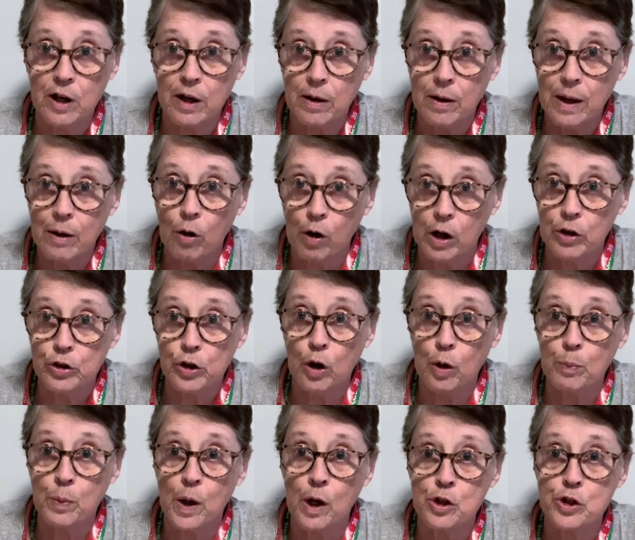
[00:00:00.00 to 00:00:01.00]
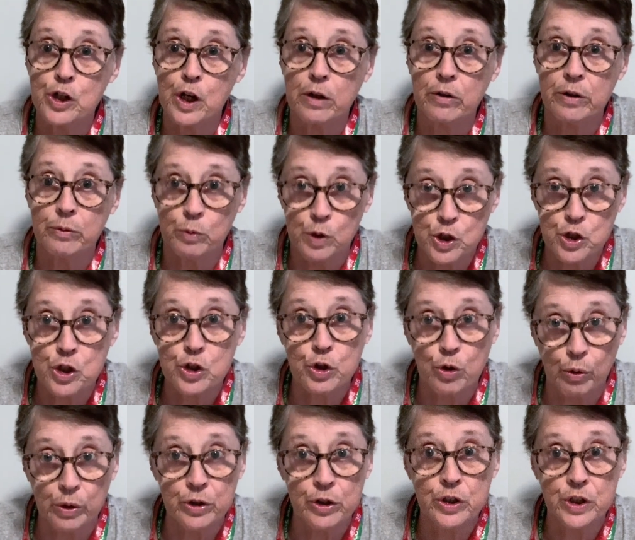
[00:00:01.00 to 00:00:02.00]
an art doll project, which is
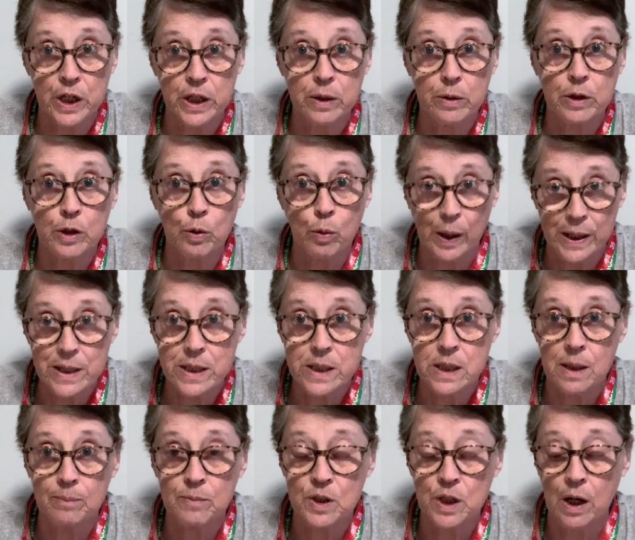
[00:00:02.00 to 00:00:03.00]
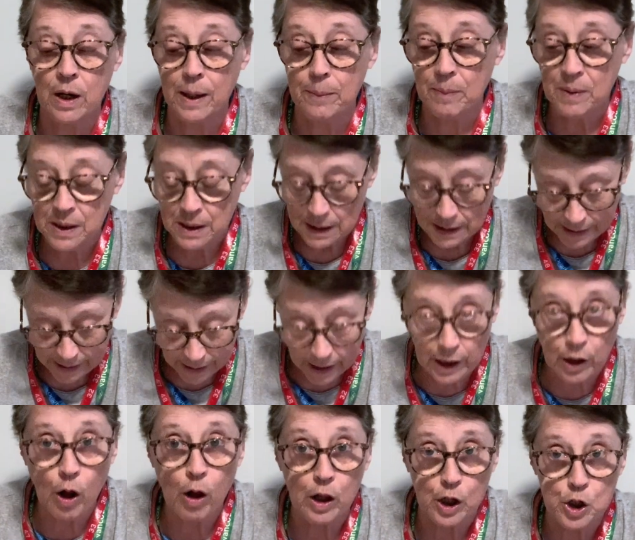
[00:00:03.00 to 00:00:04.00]
going to take quite some time,
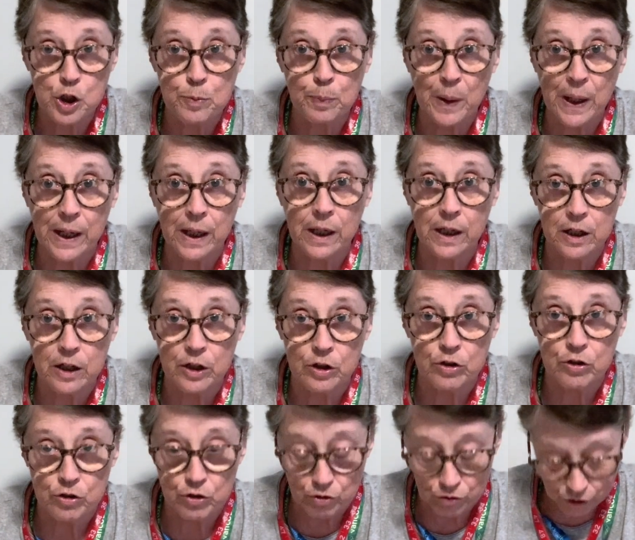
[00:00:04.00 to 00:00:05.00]
and I'll explain in